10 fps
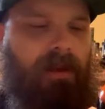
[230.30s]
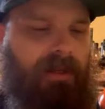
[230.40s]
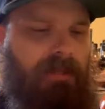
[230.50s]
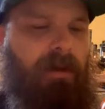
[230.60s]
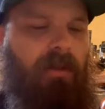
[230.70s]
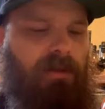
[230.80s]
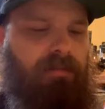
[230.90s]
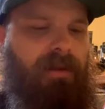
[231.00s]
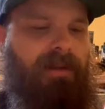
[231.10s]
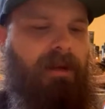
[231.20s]
I could smell those
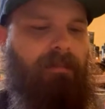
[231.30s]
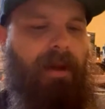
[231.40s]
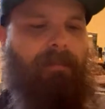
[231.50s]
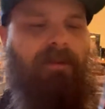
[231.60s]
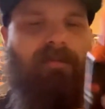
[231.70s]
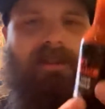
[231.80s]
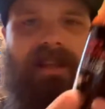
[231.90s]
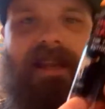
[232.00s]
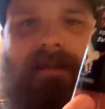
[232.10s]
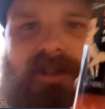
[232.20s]
blended up peppers, but
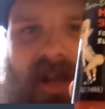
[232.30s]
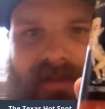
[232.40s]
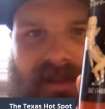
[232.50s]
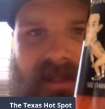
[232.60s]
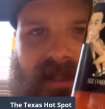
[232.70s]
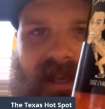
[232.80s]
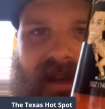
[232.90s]
the image on this is